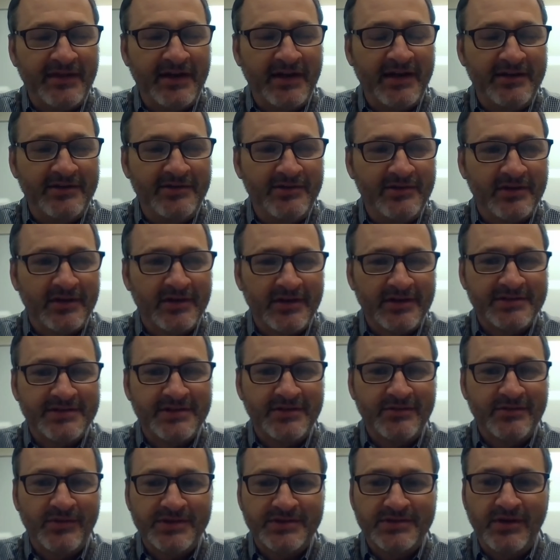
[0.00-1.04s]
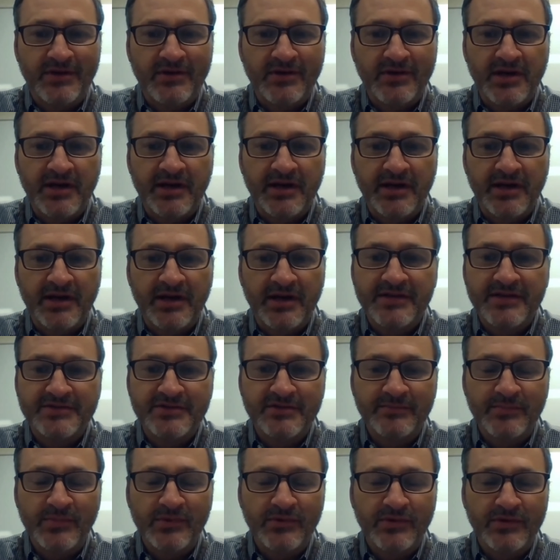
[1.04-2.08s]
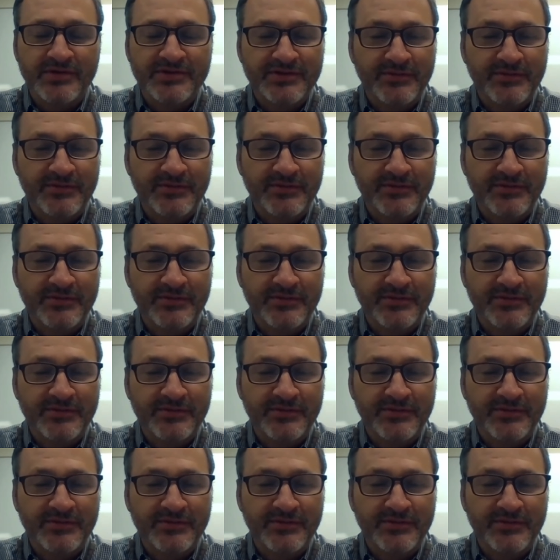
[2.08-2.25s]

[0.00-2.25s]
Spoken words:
that and you can listen to what's going on in the Master Brewer.